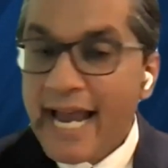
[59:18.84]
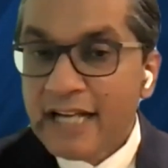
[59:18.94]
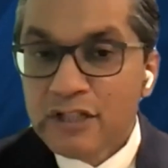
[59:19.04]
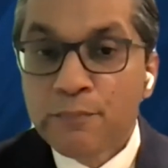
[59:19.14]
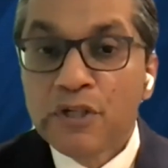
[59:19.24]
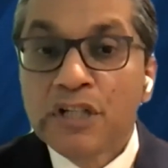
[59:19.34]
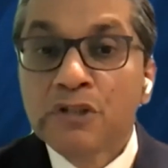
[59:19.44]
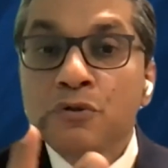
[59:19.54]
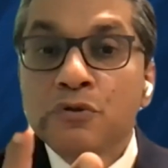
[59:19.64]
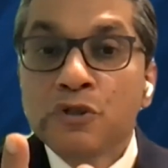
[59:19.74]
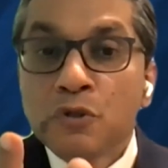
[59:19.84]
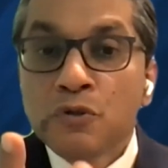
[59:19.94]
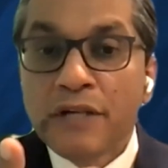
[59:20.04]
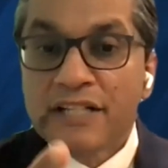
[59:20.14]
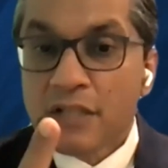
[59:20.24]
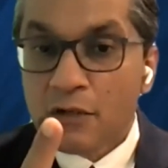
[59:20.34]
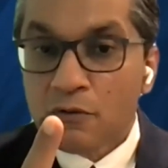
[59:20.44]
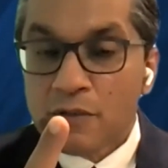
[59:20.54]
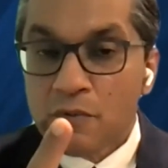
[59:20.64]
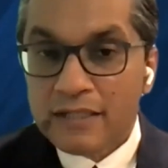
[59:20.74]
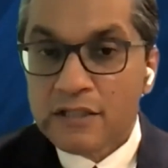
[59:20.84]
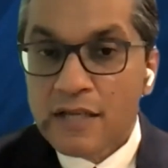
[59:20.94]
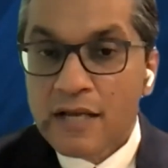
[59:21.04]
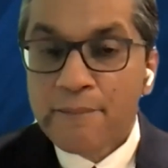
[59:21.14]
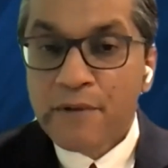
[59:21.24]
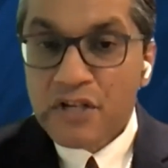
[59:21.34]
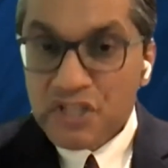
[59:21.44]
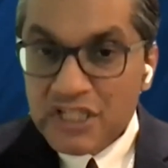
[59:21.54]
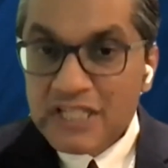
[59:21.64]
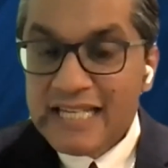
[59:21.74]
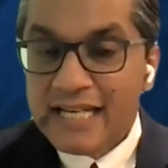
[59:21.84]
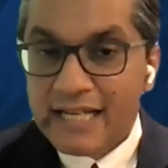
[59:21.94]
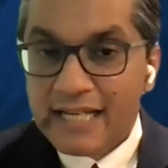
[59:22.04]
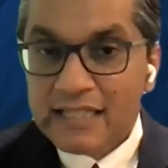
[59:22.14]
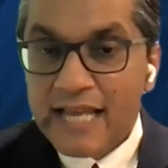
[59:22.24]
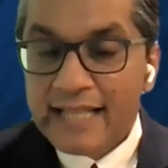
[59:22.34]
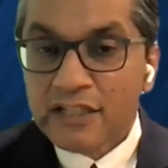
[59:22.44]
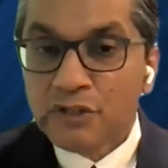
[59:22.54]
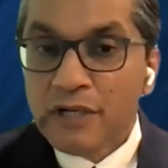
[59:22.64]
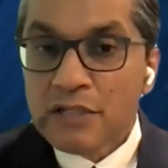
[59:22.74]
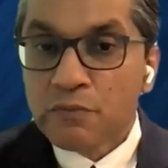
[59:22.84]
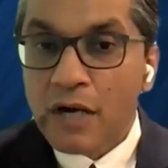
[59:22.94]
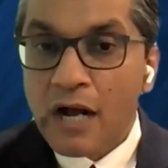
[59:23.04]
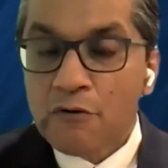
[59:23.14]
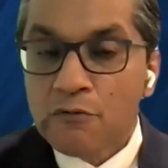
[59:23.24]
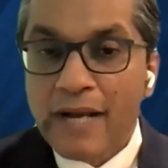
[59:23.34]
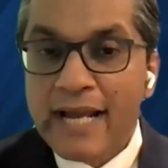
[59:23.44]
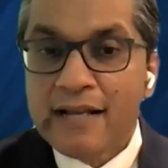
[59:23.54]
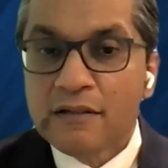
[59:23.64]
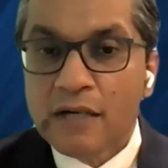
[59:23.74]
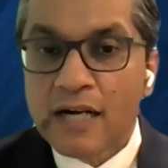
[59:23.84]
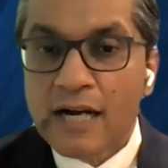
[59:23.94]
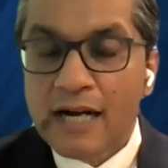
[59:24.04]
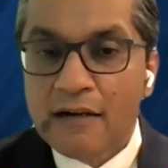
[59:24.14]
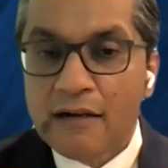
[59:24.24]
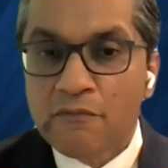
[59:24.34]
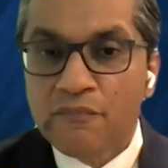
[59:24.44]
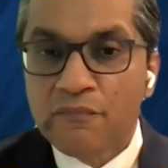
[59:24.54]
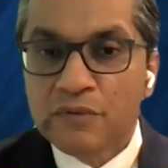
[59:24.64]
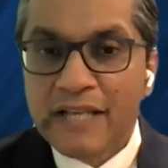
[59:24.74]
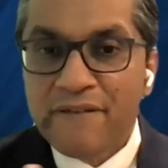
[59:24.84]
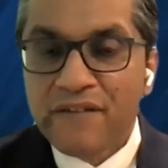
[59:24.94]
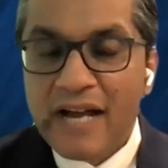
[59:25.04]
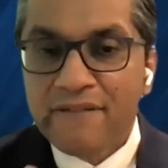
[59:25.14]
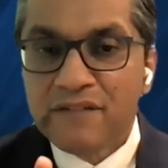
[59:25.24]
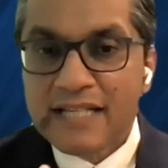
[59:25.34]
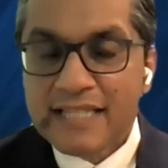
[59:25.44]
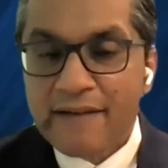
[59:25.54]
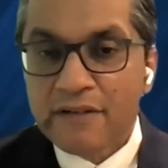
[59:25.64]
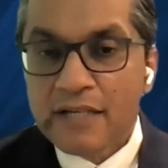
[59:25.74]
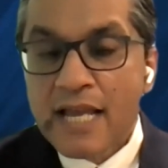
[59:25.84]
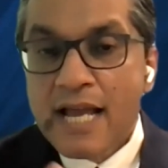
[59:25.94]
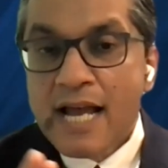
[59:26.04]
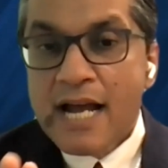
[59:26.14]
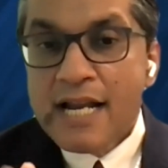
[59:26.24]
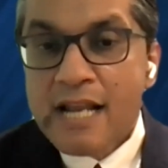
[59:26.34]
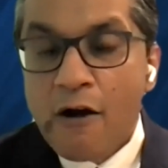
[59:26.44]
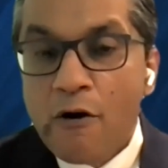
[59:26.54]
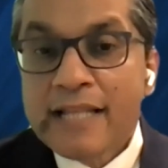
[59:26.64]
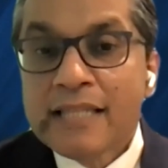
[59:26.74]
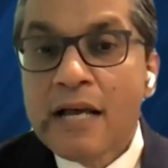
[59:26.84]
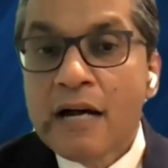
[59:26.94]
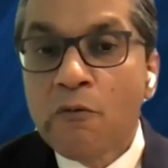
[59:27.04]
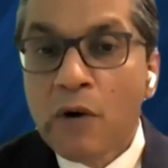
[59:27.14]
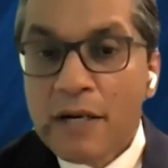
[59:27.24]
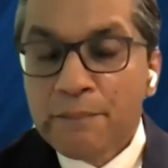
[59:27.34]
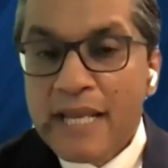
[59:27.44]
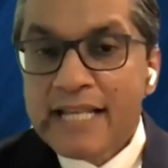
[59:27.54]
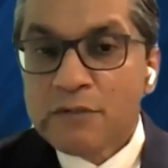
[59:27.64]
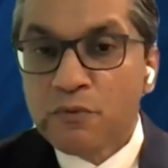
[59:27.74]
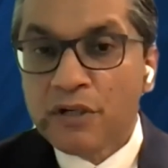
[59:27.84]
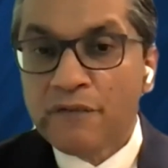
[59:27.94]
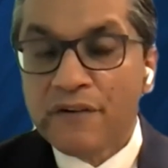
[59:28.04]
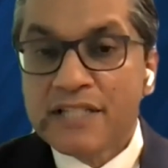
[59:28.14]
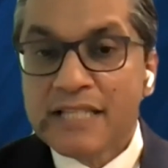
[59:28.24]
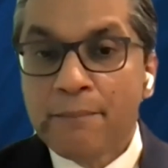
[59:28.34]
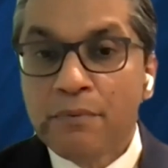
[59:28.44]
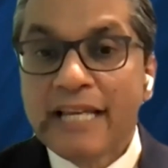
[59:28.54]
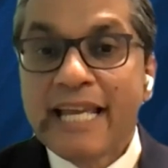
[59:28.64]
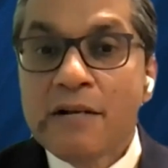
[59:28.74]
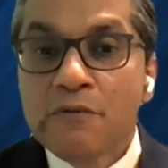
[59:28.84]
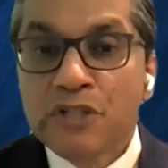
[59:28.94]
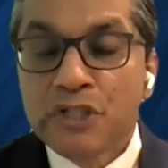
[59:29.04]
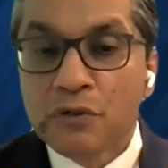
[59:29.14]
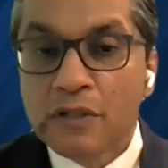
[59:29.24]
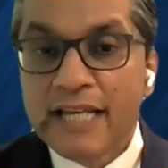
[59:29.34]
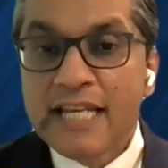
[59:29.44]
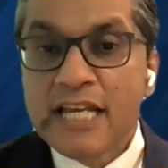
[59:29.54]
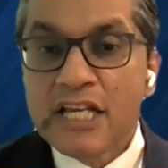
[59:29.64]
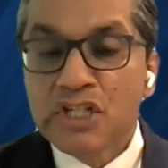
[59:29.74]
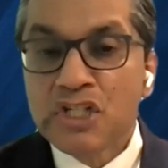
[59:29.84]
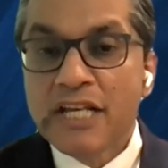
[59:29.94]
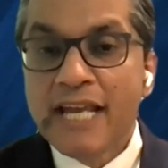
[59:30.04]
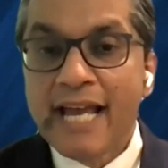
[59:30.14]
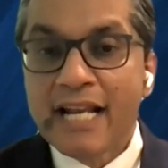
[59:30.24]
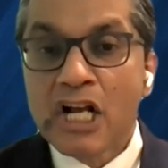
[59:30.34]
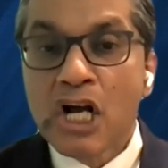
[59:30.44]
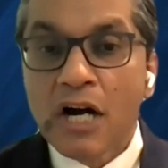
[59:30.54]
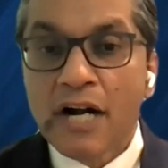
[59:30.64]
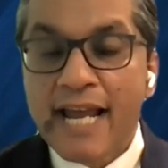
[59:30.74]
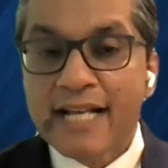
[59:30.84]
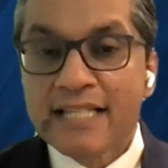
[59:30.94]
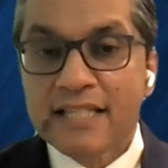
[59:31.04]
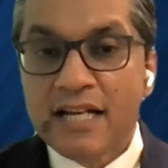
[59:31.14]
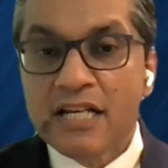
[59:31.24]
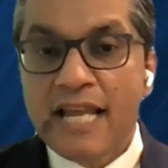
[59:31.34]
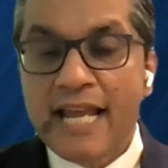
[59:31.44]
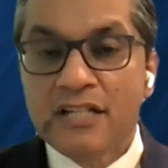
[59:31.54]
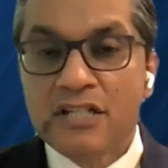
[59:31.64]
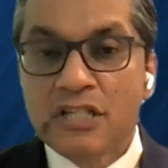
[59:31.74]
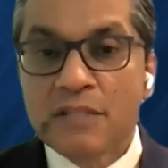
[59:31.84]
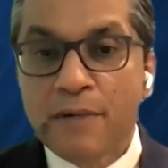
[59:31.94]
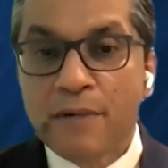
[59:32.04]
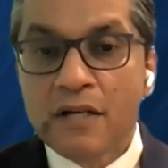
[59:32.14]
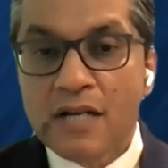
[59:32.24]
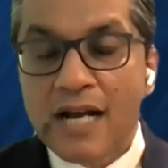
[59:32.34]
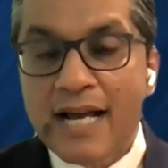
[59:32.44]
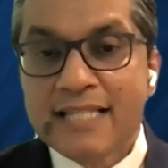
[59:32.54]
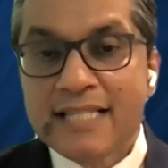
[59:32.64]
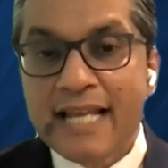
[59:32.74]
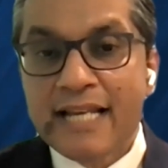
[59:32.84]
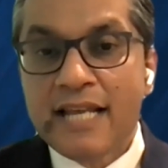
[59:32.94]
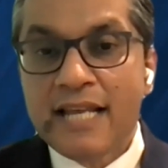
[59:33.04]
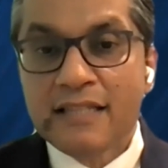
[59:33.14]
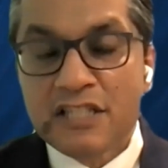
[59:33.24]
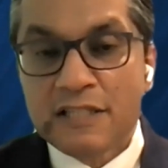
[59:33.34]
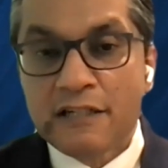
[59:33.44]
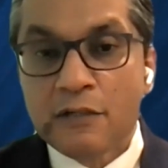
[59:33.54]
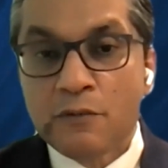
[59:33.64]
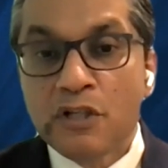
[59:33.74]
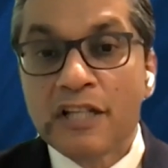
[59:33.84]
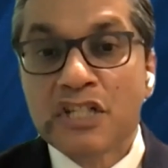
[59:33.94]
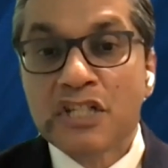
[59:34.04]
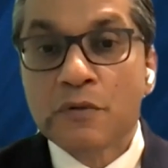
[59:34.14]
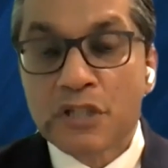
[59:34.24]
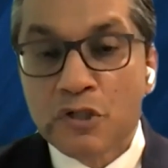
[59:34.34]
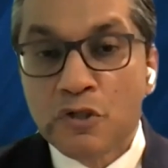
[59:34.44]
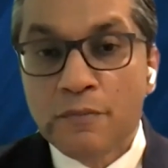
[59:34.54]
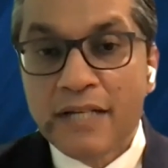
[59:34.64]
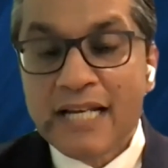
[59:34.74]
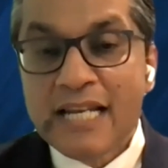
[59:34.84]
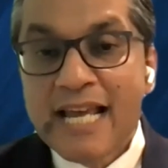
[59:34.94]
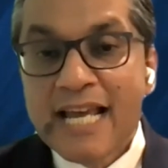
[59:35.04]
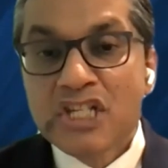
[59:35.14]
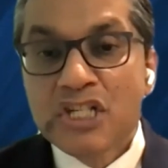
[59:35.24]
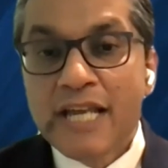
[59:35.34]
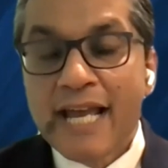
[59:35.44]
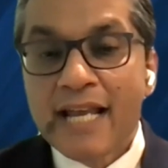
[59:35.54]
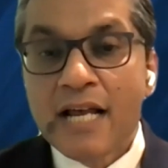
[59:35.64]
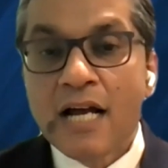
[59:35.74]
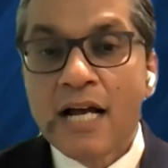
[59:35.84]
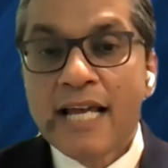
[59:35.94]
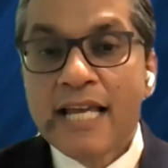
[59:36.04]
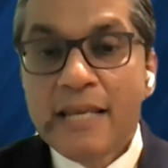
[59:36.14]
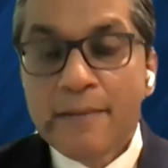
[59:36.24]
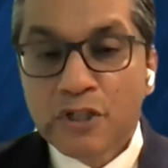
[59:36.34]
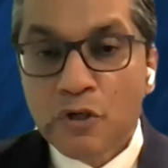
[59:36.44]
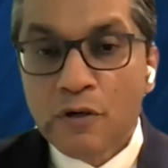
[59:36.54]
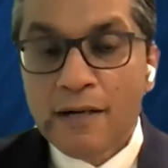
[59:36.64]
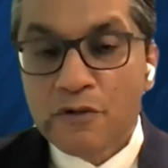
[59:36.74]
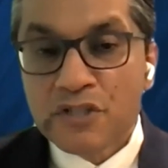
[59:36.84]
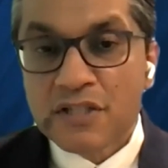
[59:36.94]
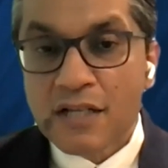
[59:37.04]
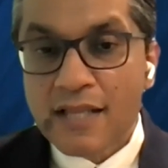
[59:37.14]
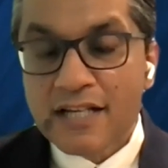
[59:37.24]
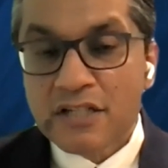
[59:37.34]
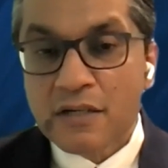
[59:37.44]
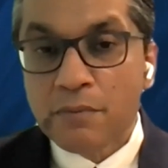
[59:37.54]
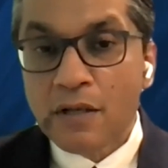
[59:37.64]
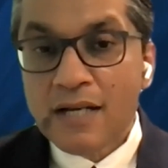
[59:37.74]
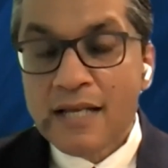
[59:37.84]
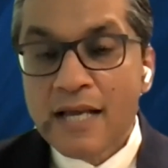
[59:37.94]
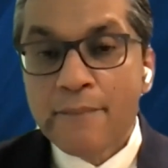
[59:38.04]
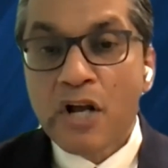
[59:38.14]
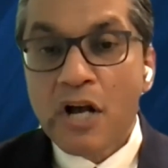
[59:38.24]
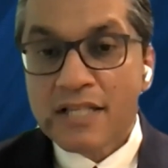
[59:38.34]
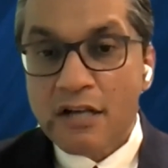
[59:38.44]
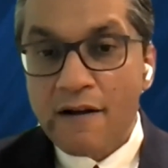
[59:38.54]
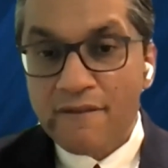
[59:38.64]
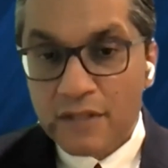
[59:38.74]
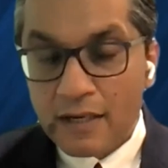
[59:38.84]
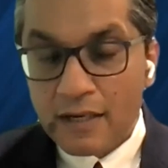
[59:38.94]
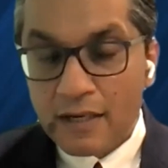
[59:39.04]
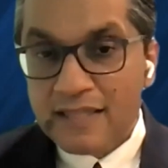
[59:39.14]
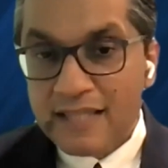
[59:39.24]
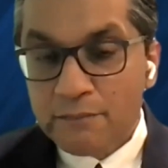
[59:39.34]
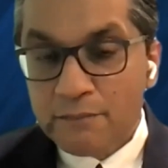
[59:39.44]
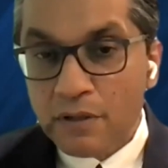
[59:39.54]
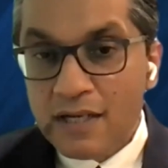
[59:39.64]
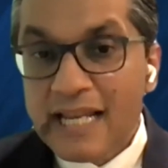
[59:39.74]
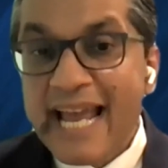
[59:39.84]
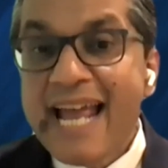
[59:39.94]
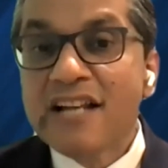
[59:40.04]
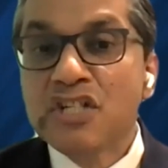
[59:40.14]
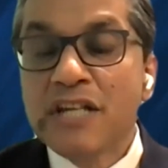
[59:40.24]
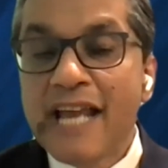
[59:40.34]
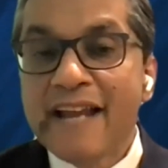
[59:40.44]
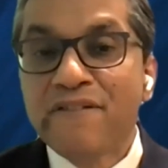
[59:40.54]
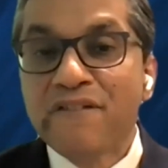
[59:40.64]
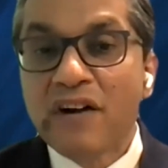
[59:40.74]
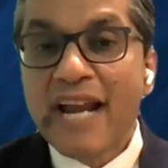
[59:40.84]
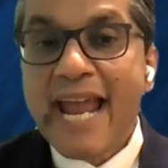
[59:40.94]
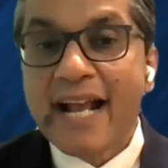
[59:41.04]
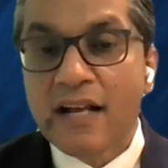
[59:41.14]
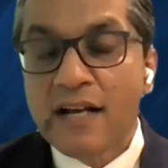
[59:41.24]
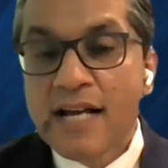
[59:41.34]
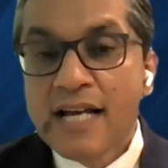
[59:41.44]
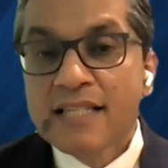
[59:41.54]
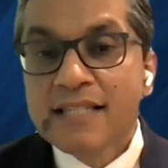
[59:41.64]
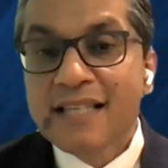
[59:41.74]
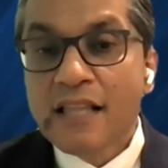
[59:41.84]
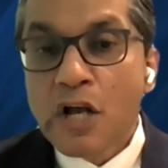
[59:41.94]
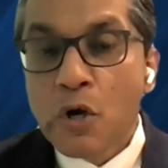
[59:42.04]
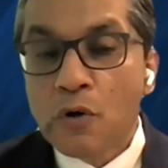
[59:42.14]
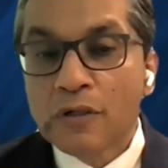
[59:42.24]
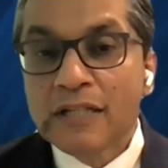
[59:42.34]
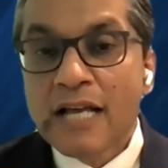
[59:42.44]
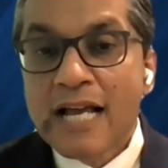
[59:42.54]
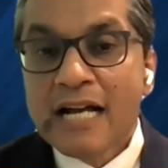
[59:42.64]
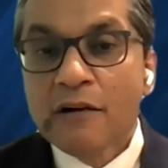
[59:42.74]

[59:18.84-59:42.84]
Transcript: I had to put in 2 drains, not only 1, because she needed it. And the drains were out by day 5, day 7. Now, in the one case where, for example, 81-year-old lady, she had a car accident and she spun on ice and hit the steering wheel and she was on Coumadin. She had a hematoma, which is a collection of blood because of the thin blood, and she had frank silicone